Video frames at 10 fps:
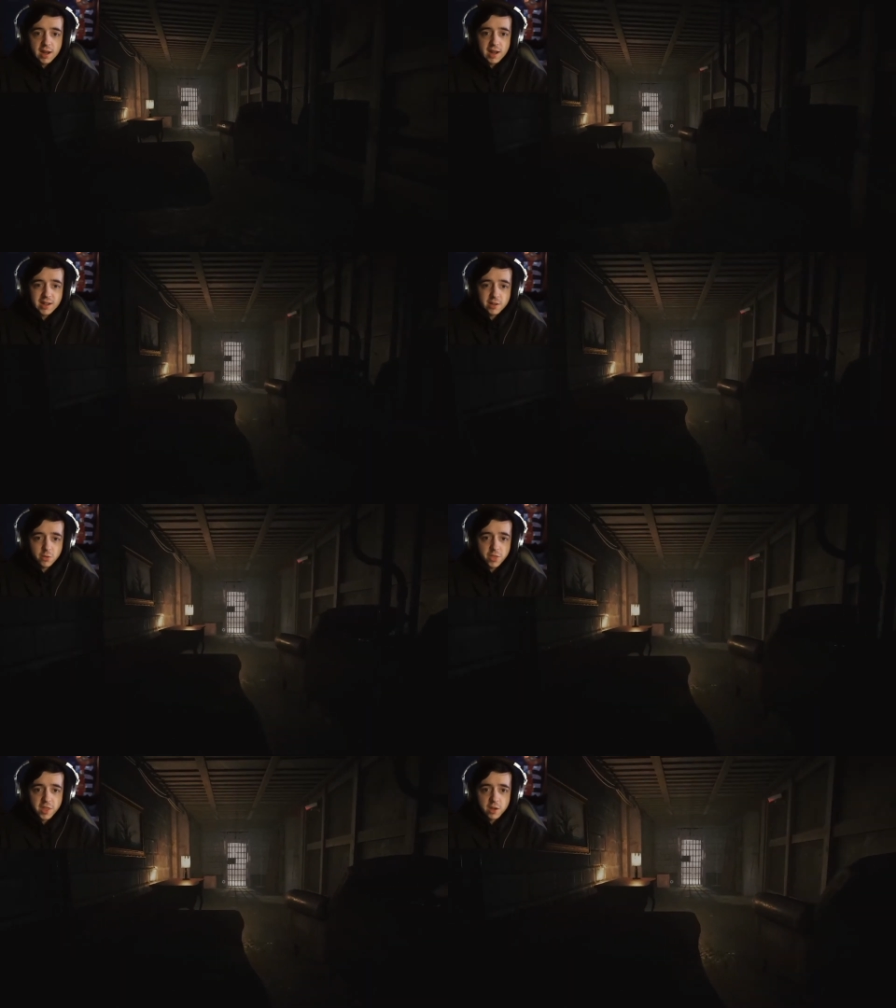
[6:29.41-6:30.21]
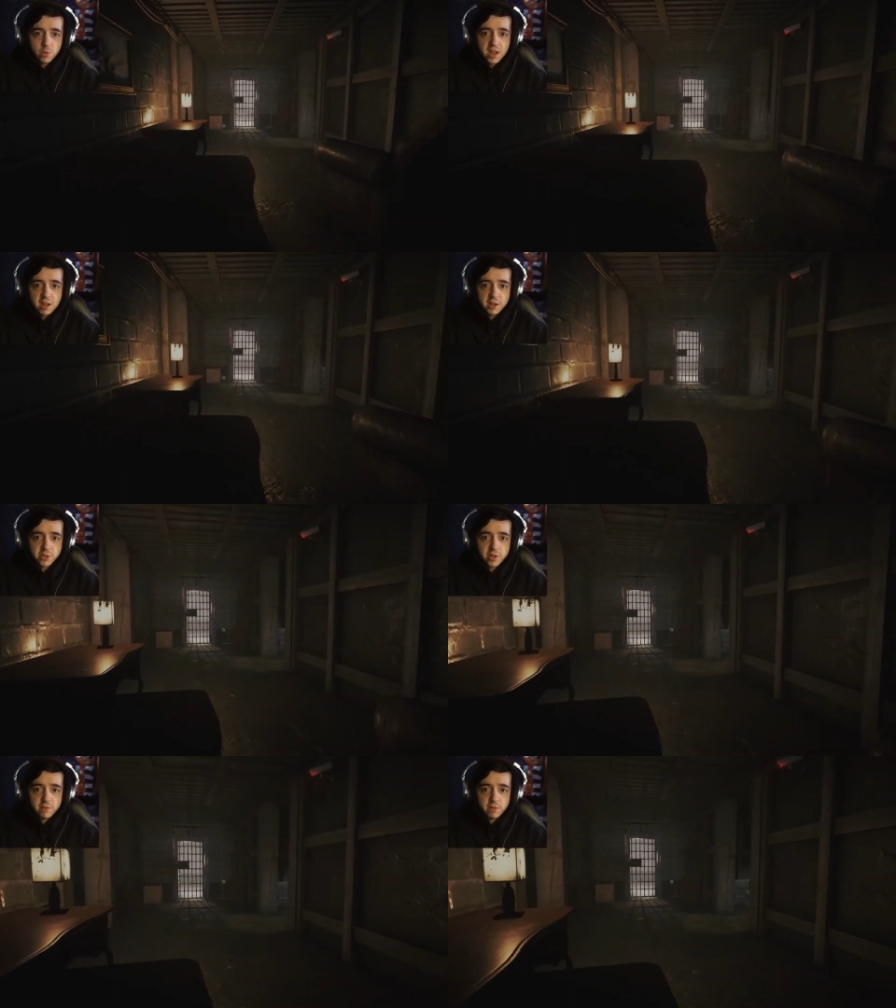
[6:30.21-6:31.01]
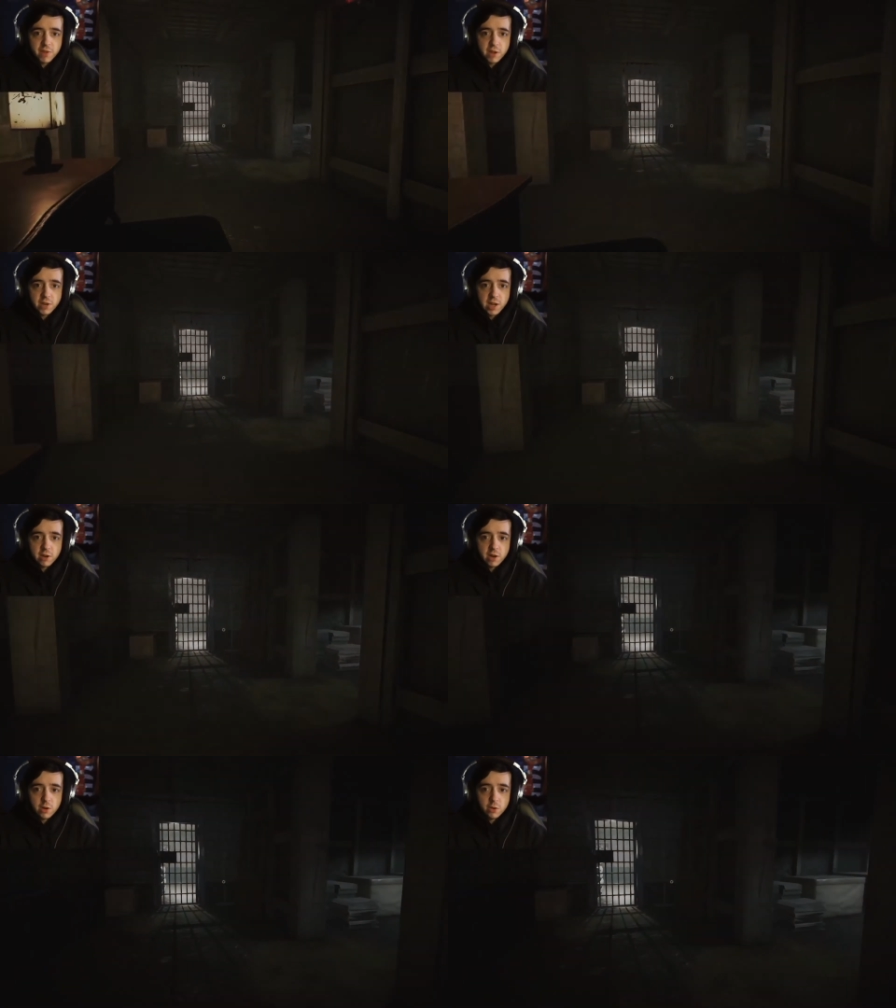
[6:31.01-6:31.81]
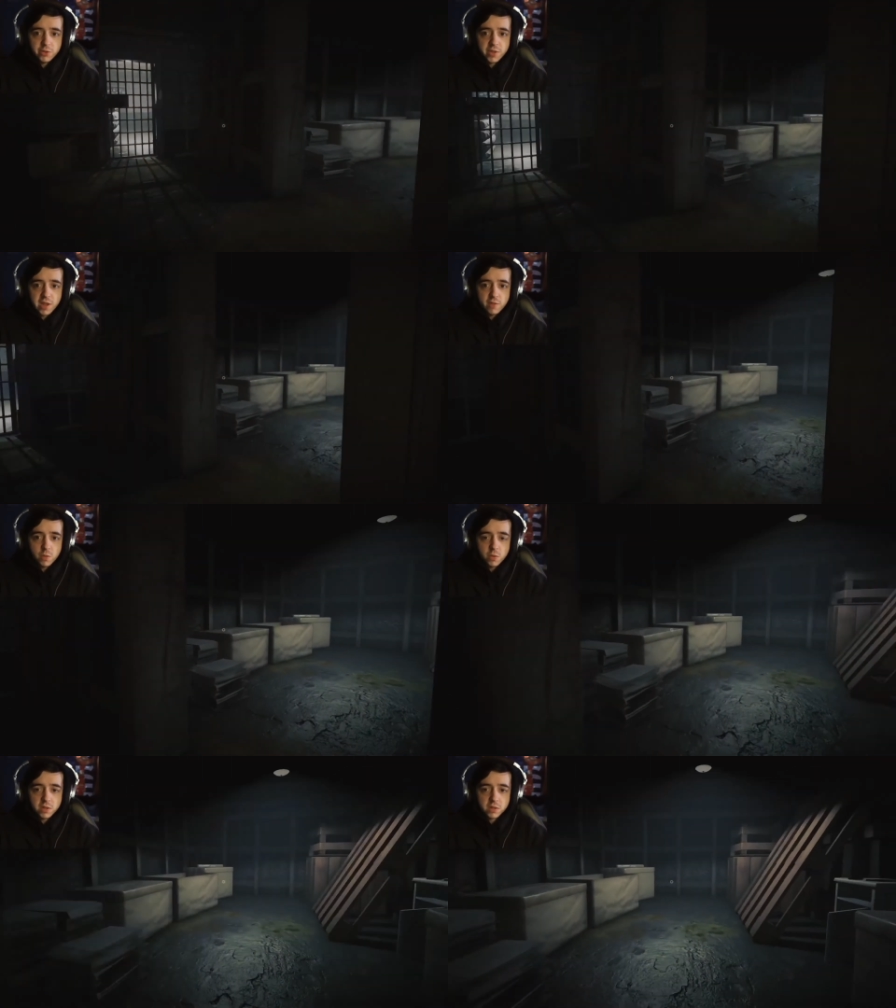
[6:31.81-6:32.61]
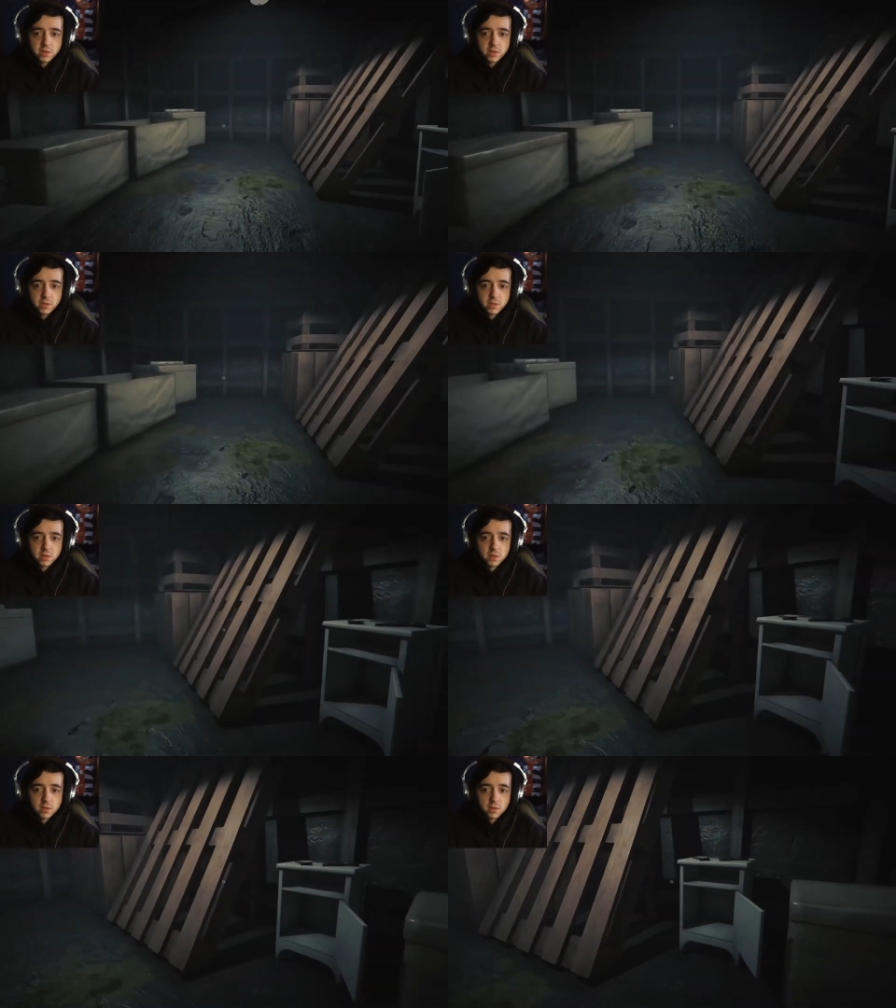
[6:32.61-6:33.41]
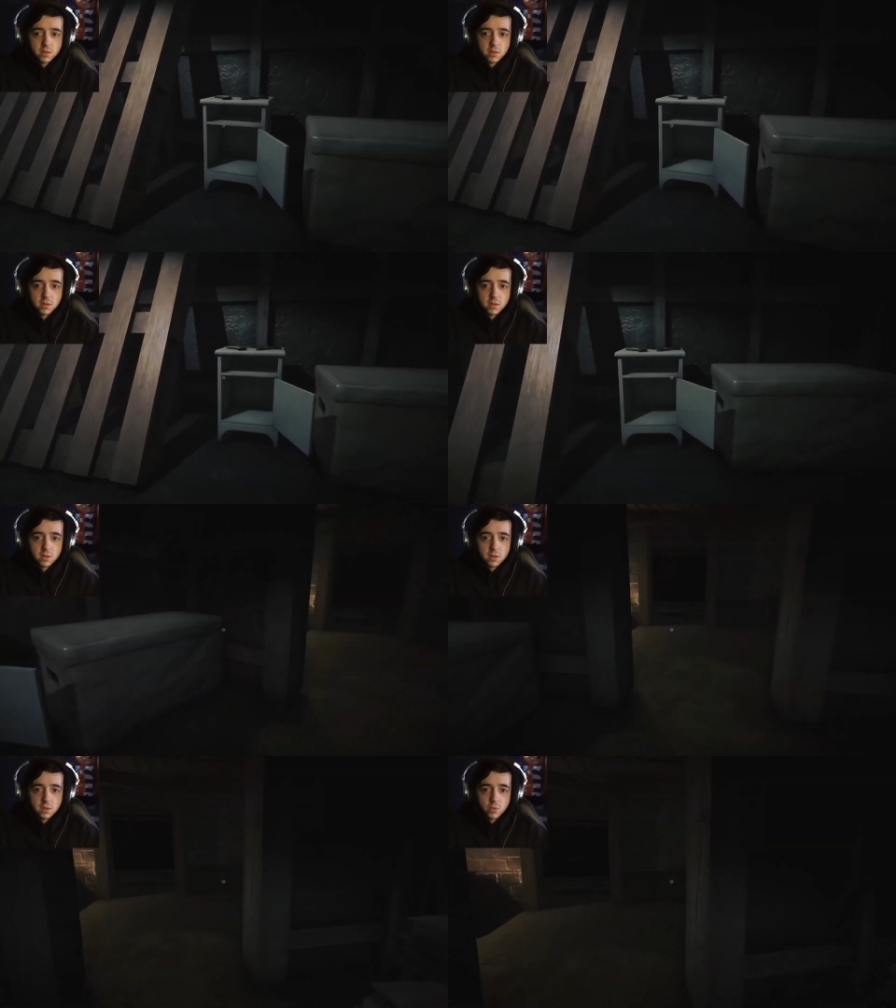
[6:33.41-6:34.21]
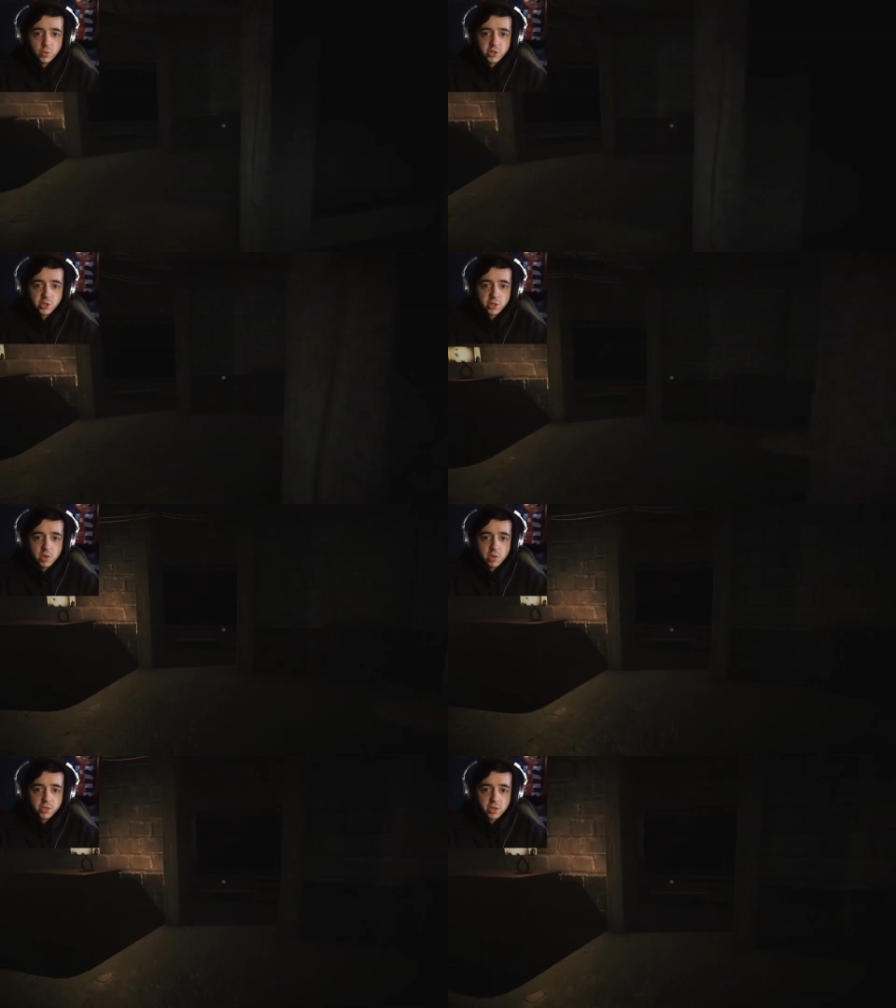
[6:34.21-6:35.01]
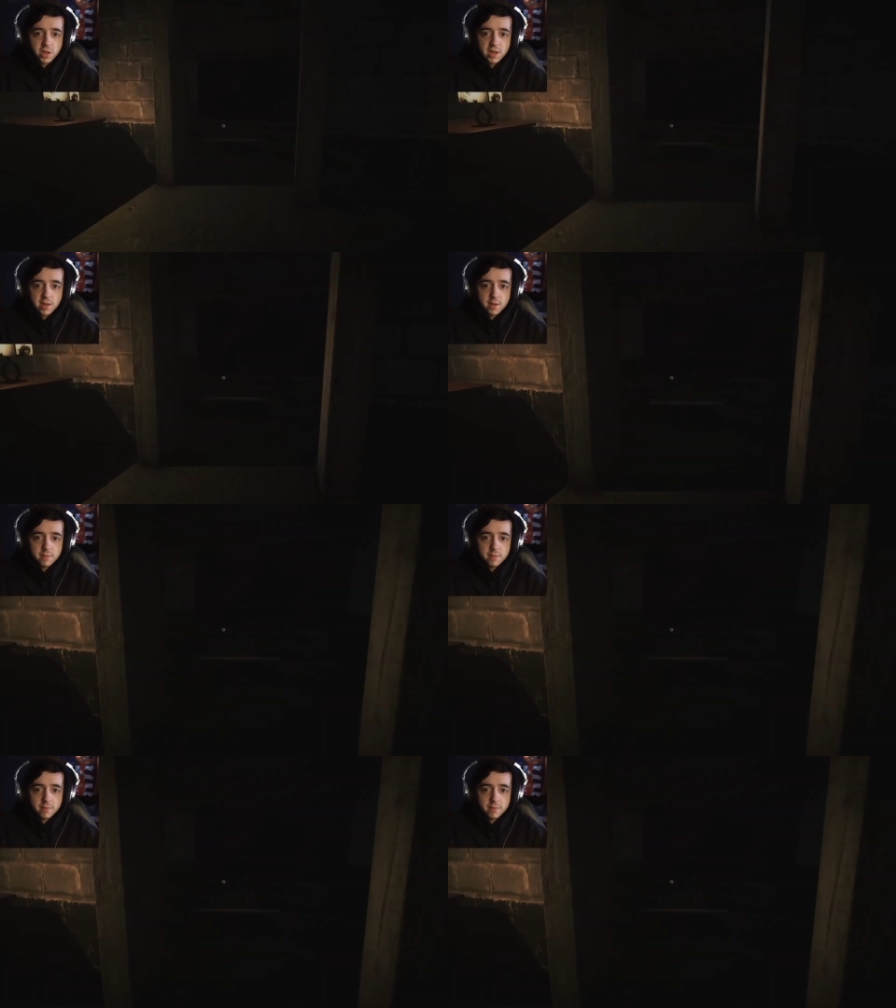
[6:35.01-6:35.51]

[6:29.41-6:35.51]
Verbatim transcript: I don't think we actually ever found out how old David was. We just knew he was a kid.